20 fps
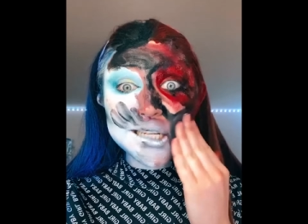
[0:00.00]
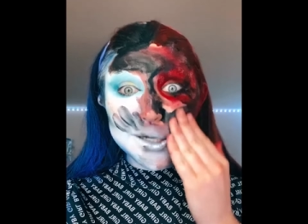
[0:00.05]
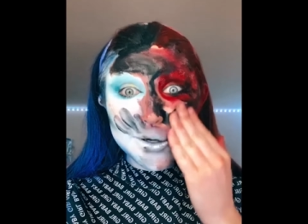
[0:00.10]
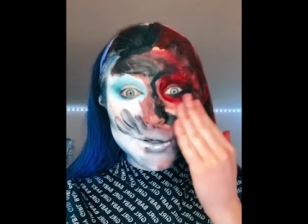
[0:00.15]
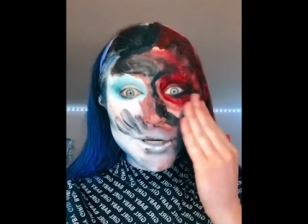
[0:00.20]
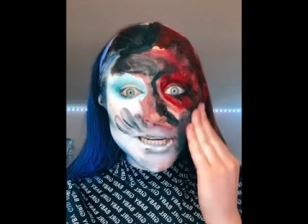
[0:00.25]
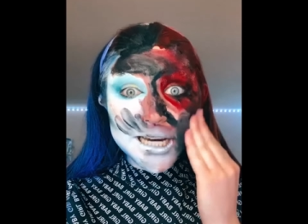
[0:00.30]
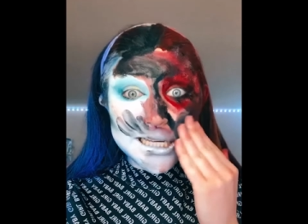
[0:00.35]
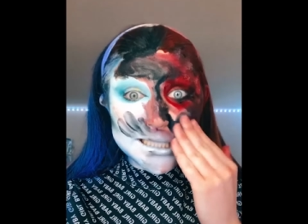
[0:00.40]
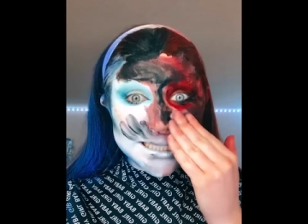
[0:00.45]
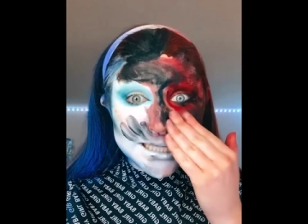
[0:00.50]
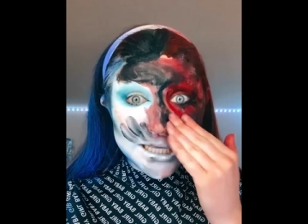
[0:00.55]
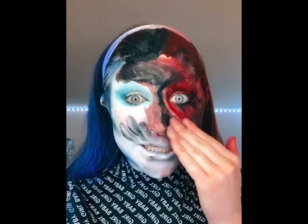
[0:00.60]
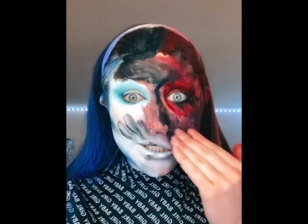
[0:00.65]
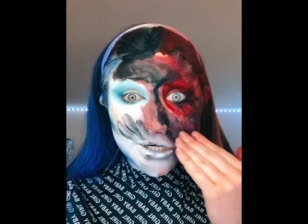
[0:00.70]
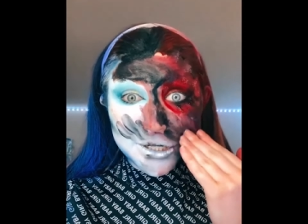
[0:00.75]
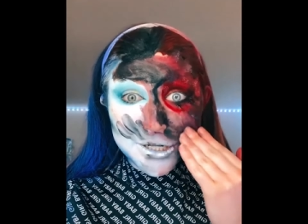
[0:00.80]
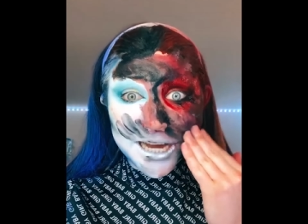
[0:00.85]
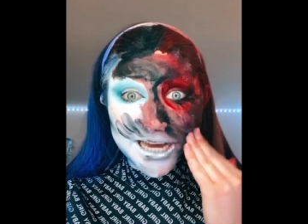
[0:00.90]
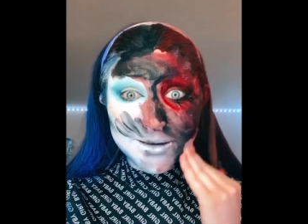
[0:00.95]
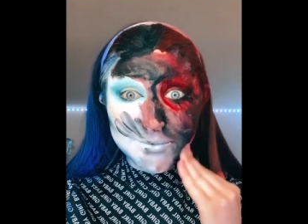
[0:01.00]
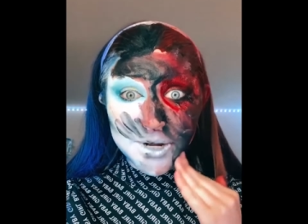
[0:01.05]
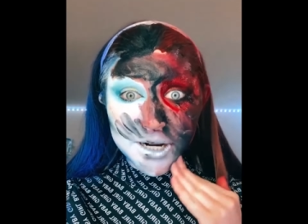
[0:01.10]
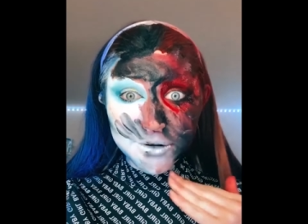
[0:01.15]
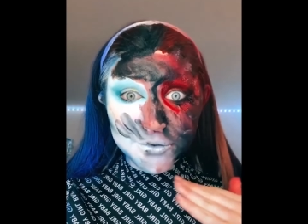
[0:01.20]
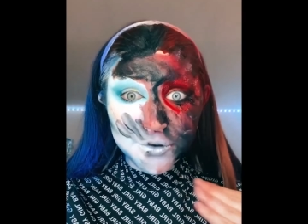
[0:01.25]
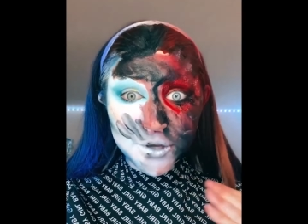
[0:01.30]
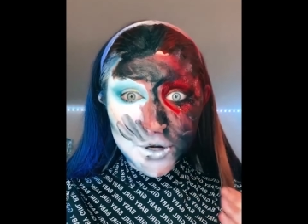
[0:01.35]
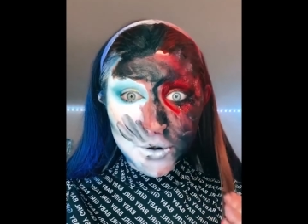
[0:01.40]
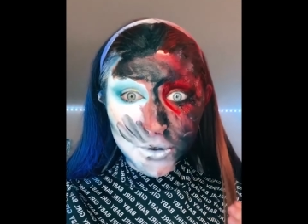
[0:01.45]
I know you guys need your
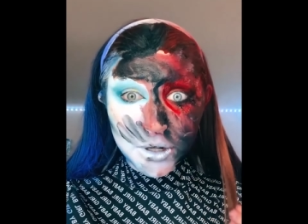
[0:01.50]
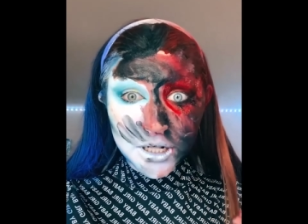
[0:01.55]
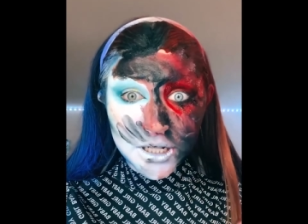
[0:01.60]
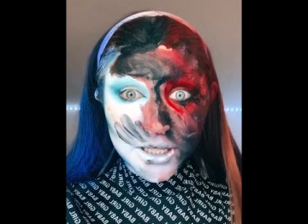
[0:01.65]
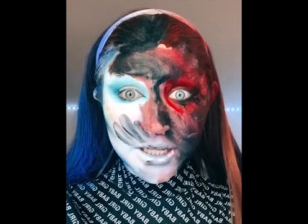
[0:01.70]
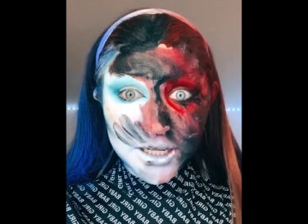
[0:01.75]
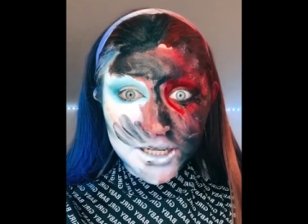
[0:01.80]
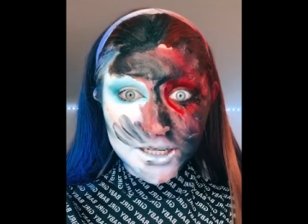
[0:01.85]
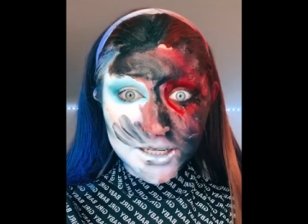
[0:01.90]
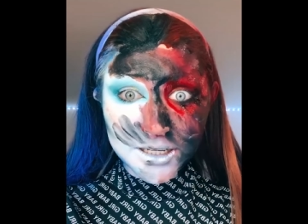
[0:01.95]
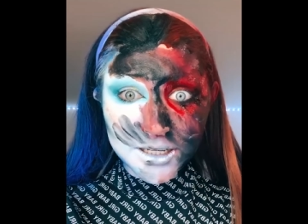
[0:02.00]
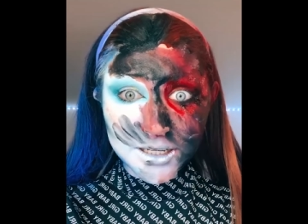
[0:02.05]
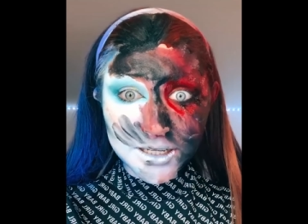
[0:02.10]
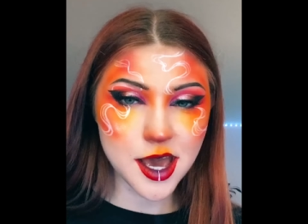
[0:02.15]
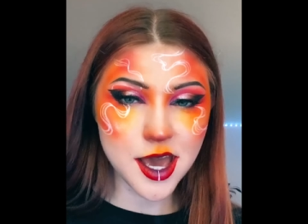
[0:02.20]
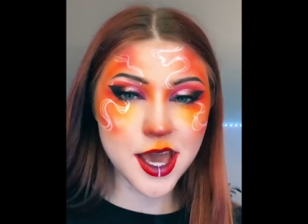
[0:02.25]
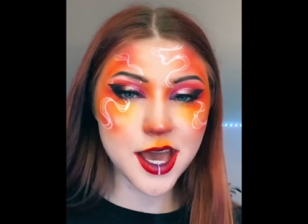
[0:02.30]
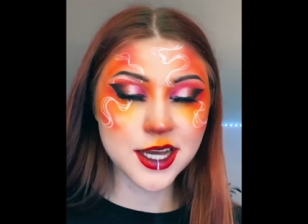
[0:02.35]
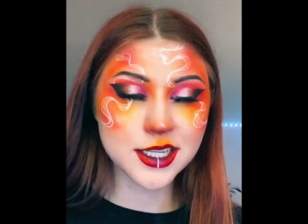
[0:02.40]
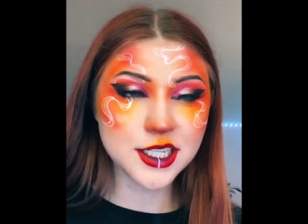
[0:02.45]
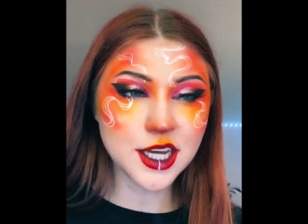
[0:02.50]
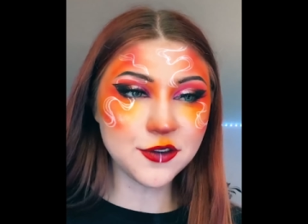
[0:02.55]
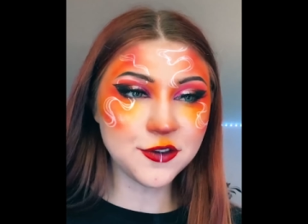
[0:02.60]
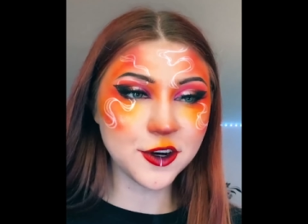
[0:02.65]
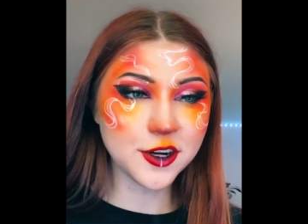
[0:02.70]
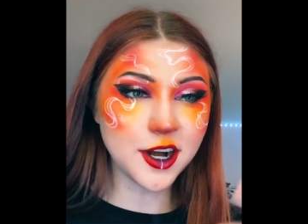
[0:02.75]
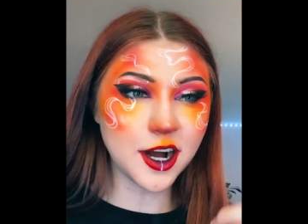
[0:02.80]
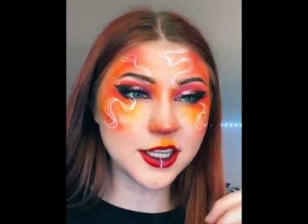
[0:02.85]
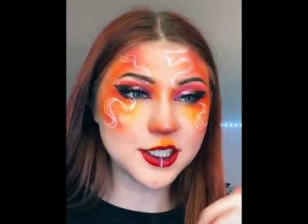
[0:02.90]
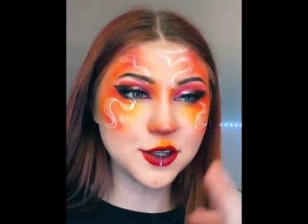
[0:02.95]
nightmare fuel. And I
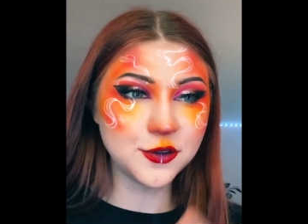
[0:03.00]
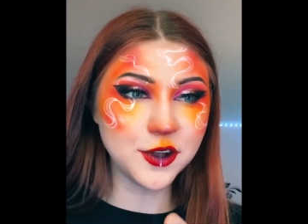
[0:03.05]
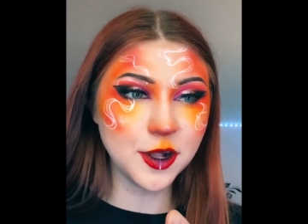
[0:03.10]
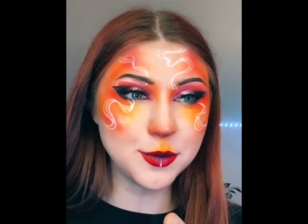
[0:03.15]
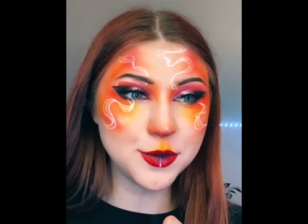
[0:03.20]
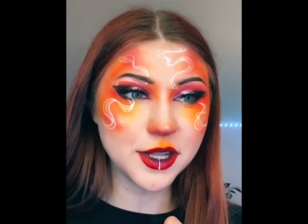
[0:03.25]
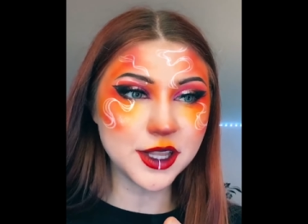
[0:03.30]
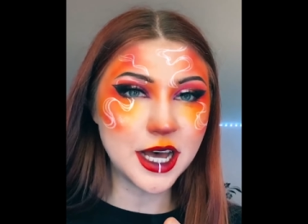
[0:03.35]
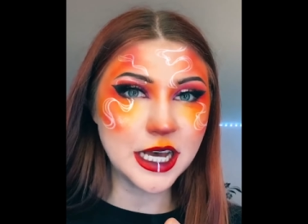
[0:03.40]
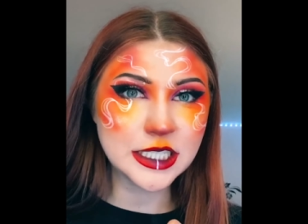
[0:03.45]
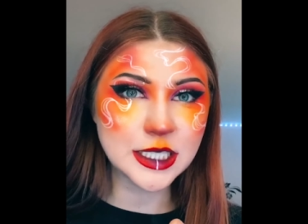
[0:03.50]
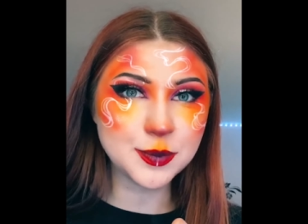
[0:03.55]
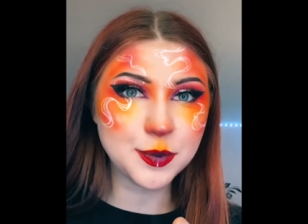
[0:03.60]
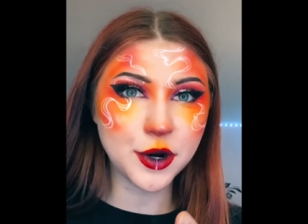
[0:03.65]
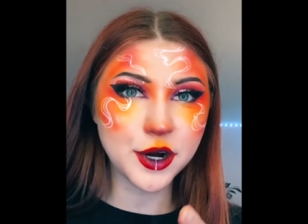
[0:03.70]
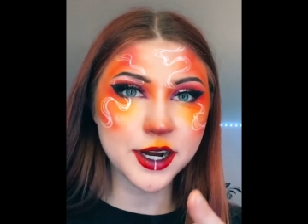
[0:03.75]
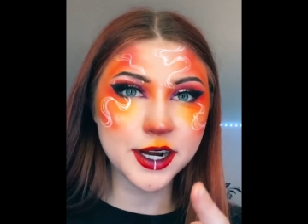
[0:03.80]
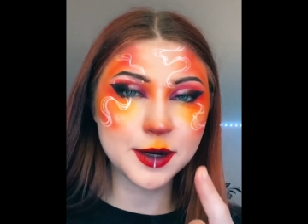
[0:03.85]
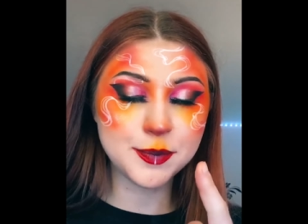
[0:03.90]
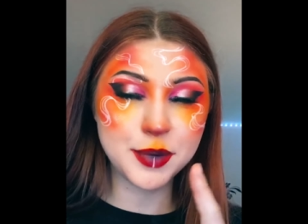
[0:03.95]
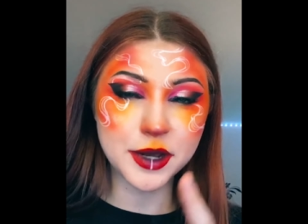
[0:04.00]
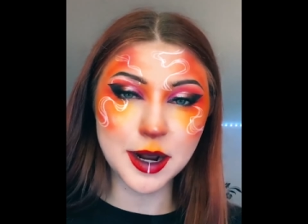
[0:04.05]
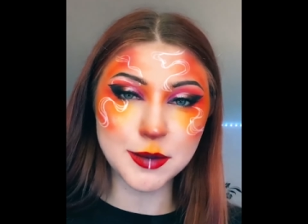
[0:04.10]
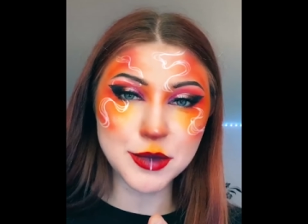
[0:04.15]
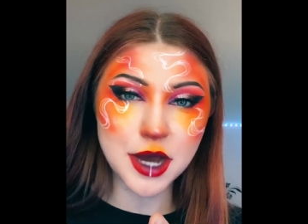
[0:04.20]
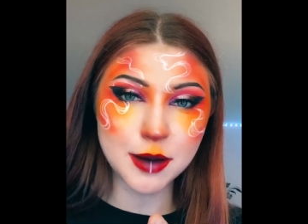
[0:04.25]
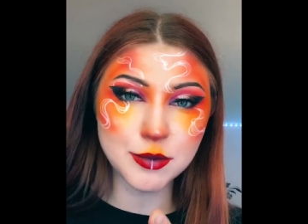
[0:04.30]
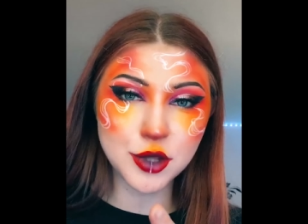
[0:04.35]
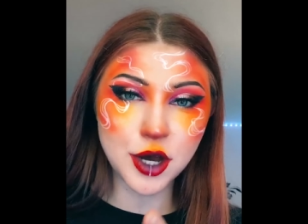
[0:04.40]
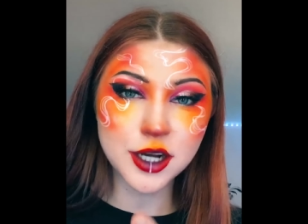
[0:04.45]
forgot to film the last part, but
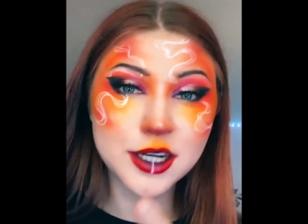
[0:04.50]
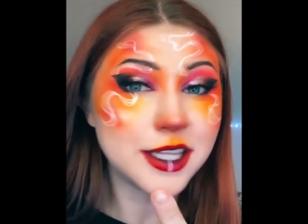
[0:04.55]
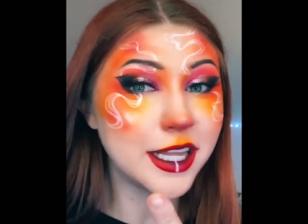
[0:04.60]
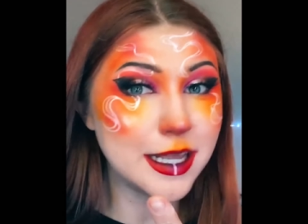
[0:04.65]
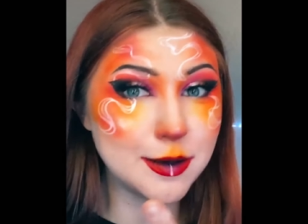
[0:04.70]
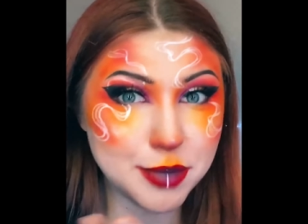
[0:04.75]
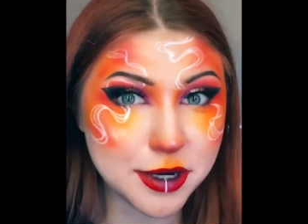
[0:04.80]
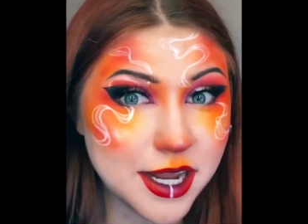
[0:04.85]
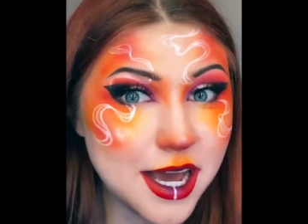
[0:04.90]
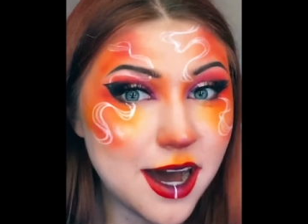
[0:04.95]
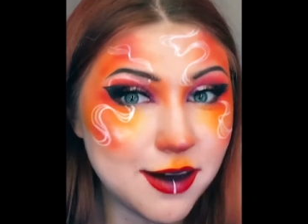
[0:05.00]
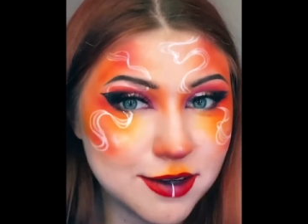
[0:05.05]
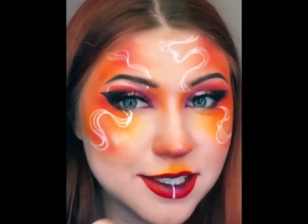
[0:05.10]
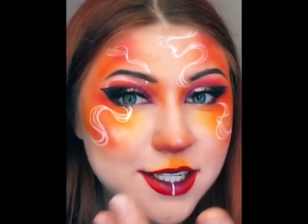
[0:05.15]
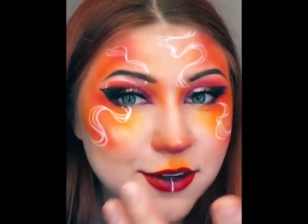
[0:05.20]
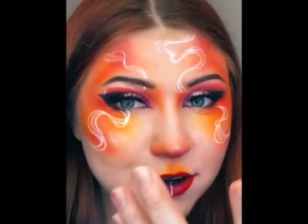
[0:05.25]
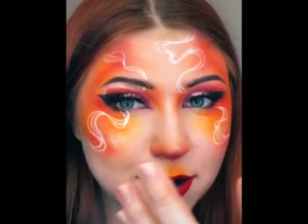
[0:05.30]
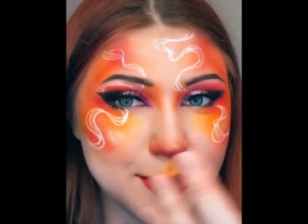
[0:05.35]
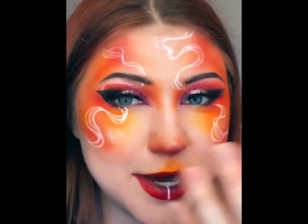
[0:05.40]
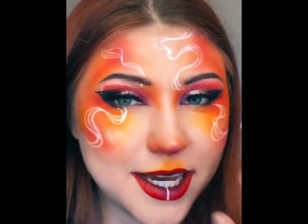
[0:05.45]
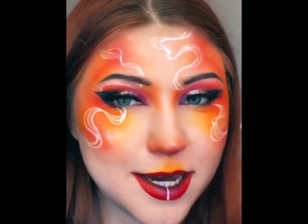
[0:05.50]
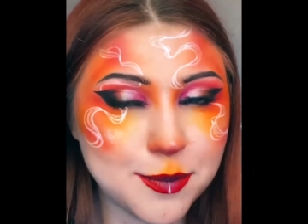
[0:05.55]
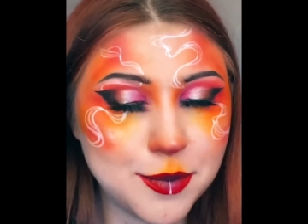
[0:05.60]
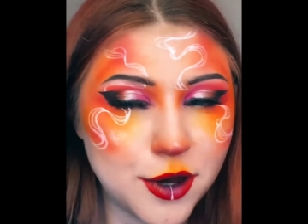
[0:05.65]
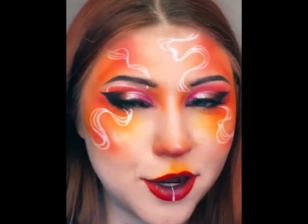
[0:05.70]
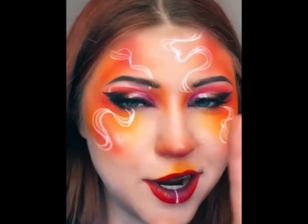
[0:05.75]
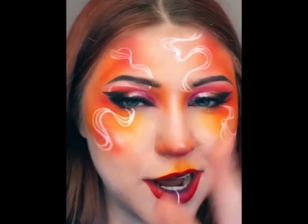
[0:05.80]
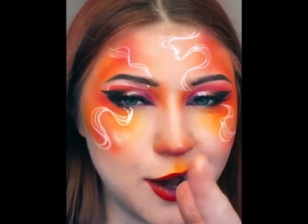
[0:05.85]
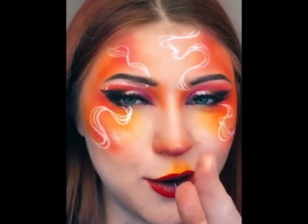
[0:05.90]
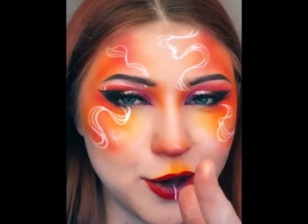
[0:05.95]
I'm, I'm not clean, but I have a different
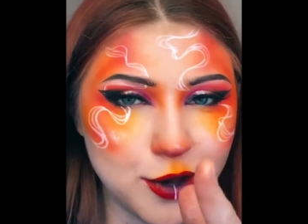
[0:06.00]
makeup on